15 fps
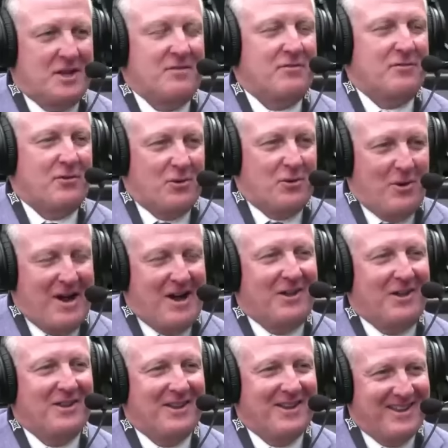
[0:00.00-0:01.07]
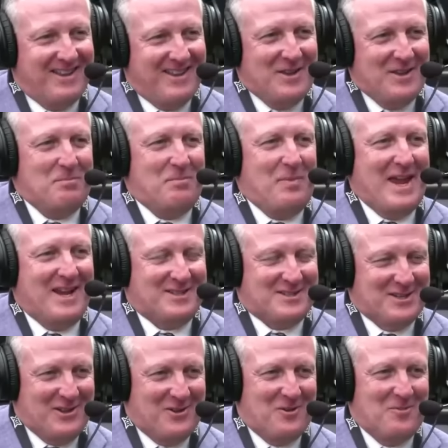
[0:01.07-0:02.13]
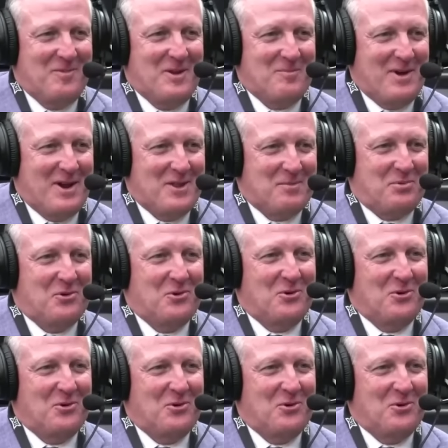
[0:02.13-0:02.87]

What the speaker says: for a while. Baked a little bit by the pool.